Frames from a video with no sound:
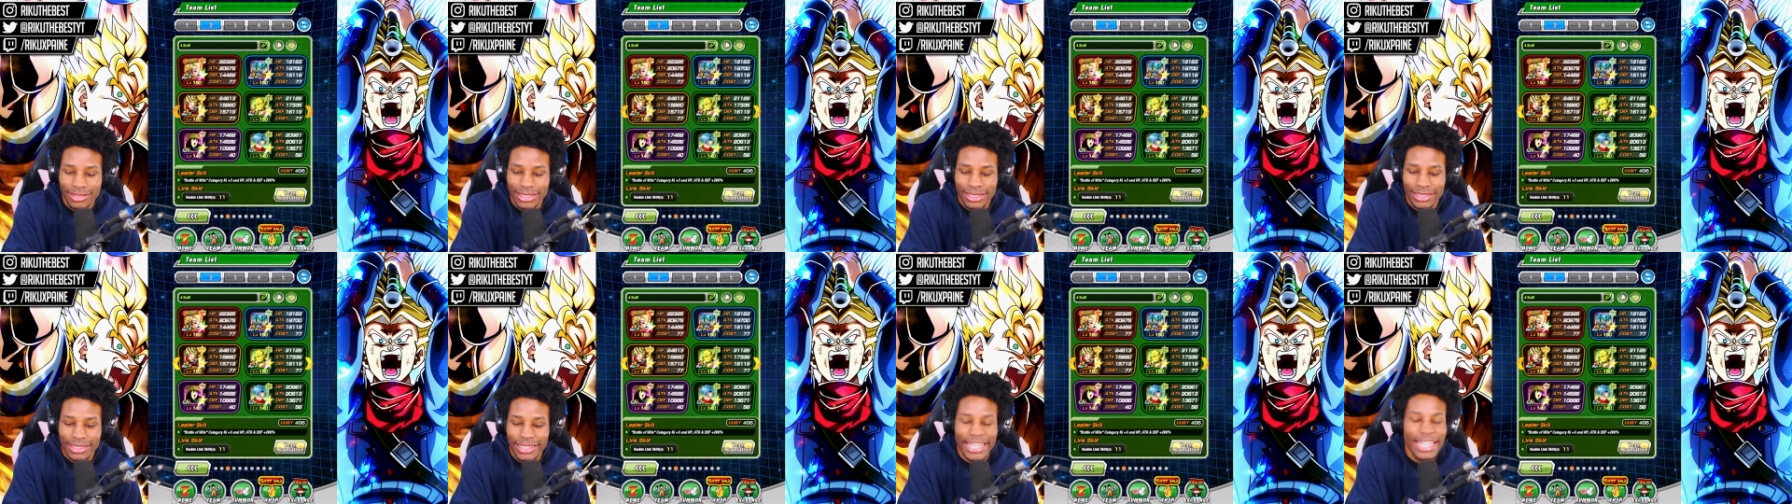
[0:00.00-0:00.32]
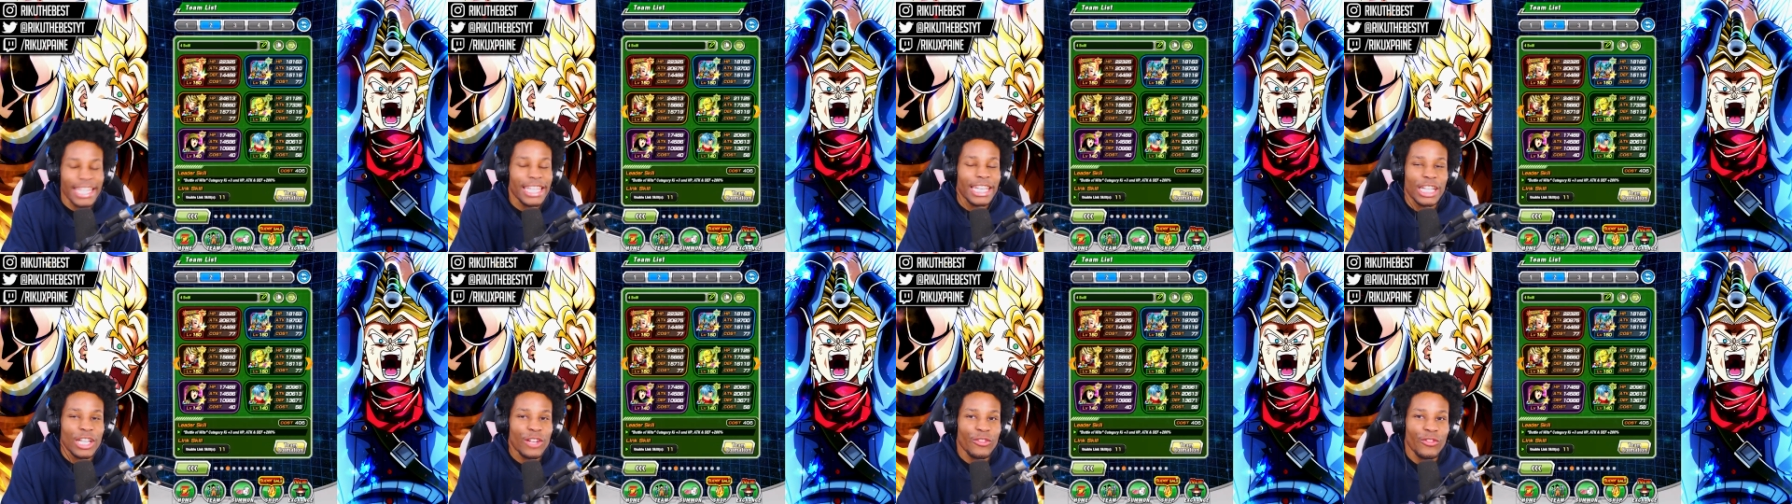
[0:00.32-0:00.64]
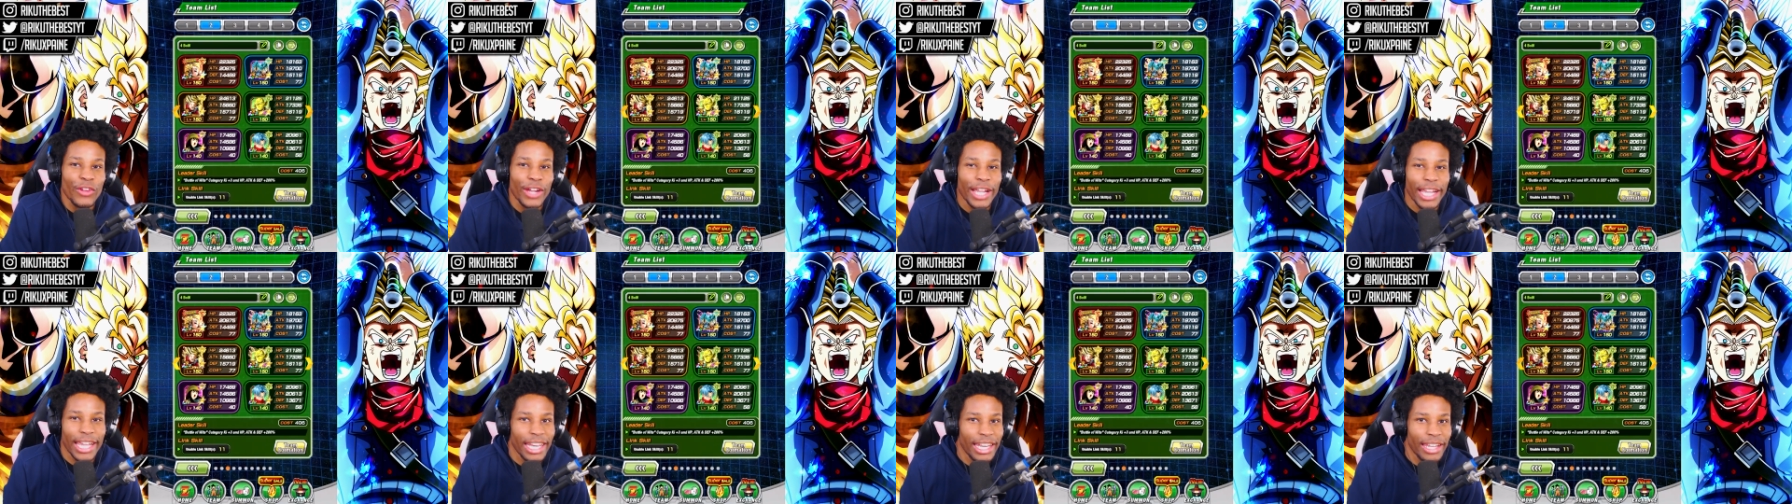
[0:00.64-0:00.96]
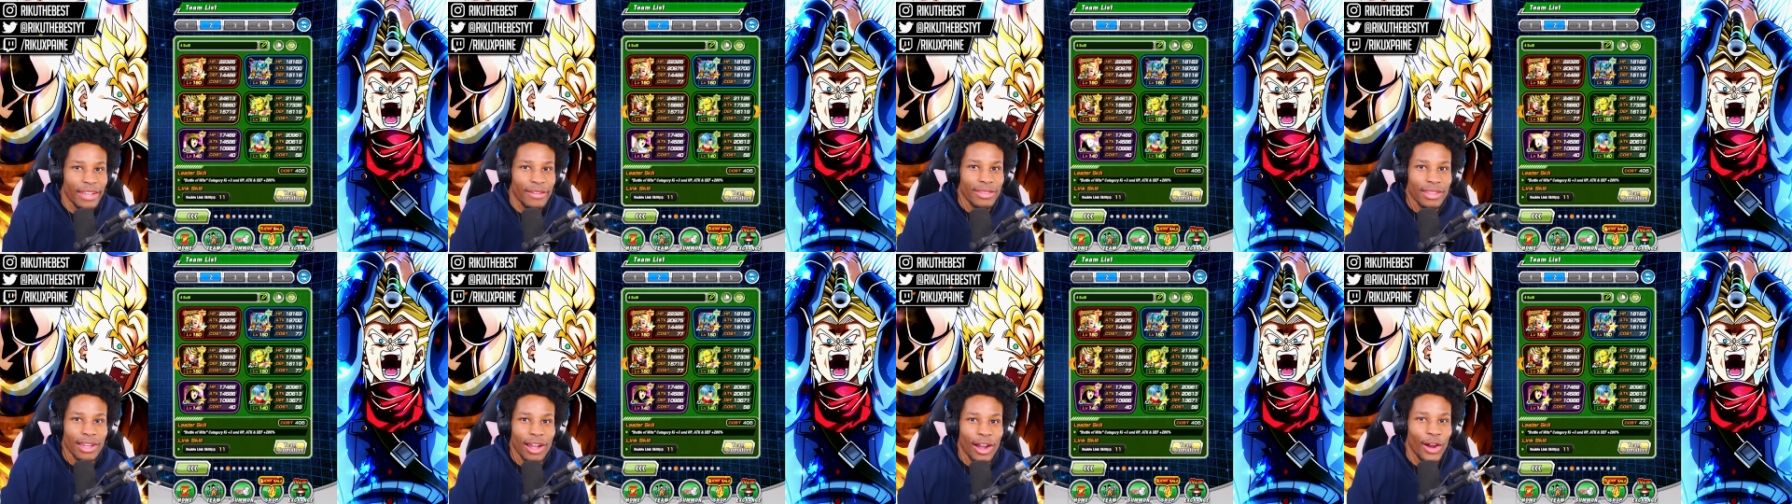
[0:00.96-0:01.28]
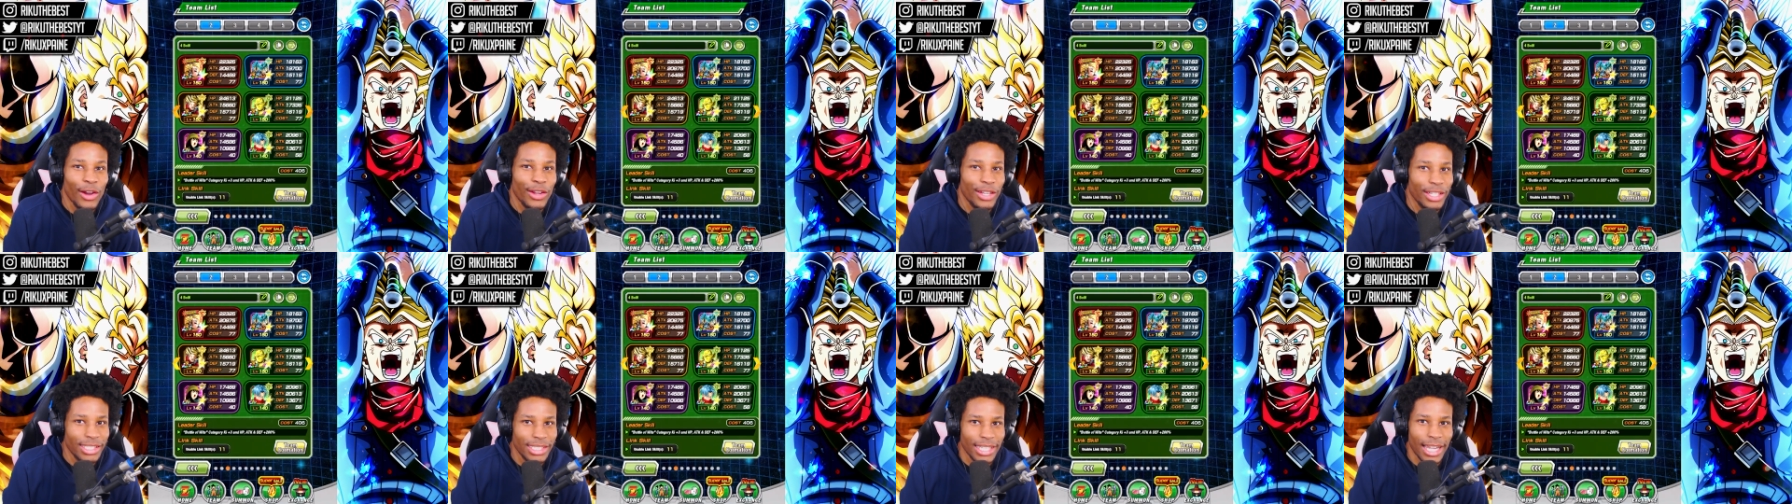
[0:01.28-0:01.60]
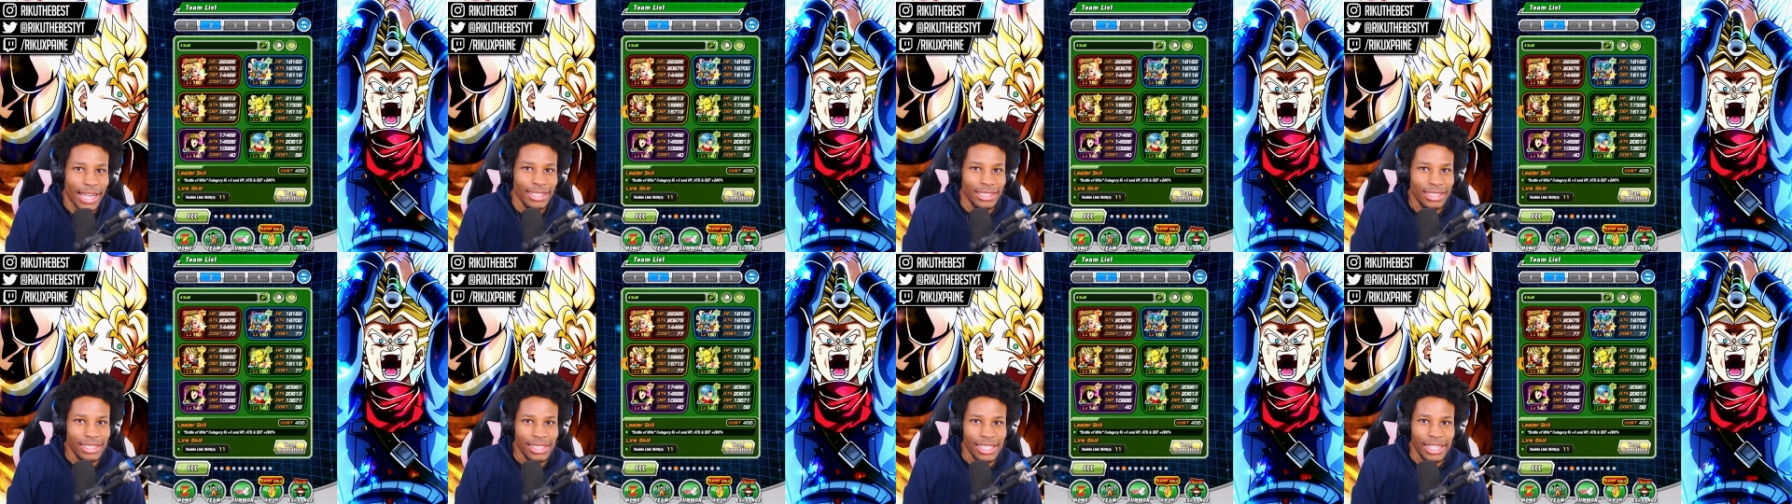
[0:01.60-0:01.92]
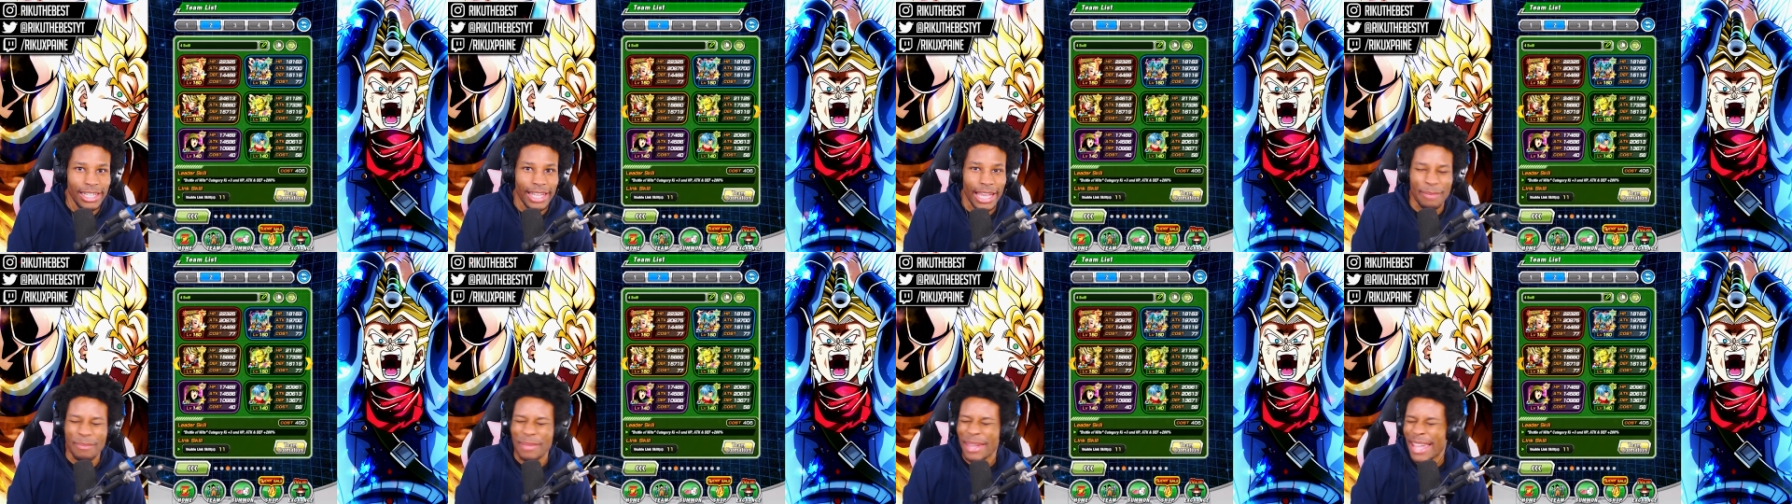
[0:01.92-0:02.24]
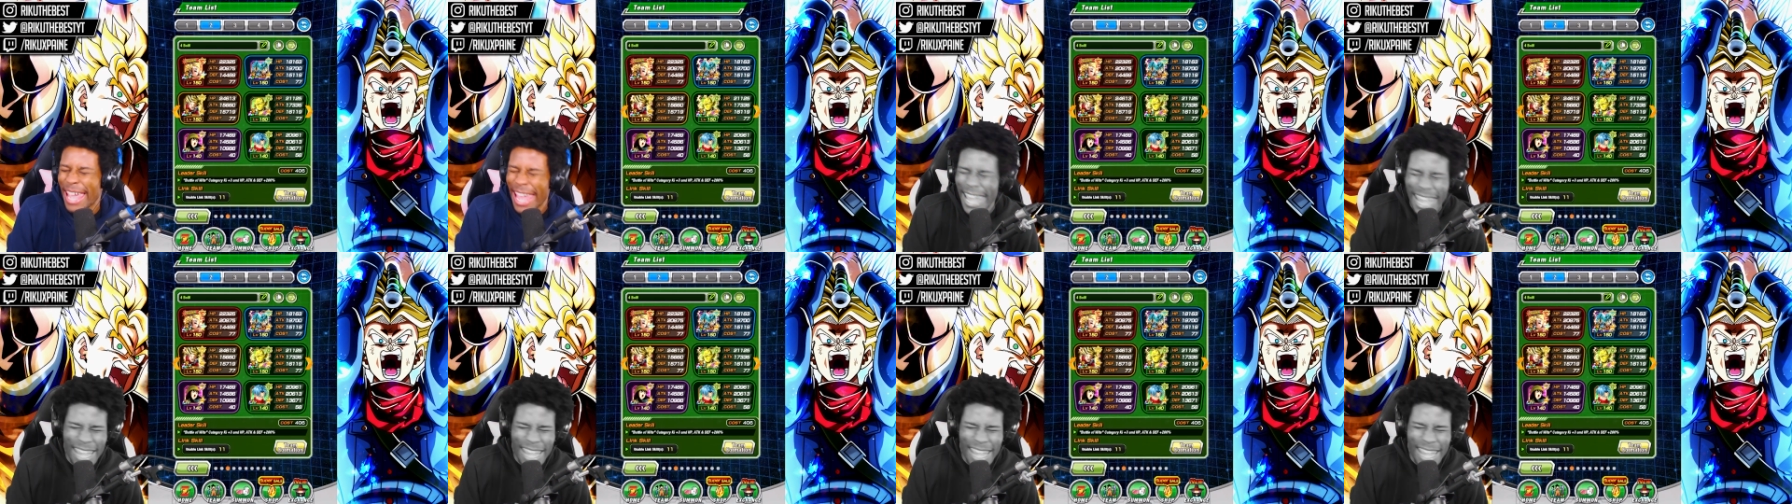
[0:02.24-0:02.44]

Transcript: needed for any of the hardest content in the game.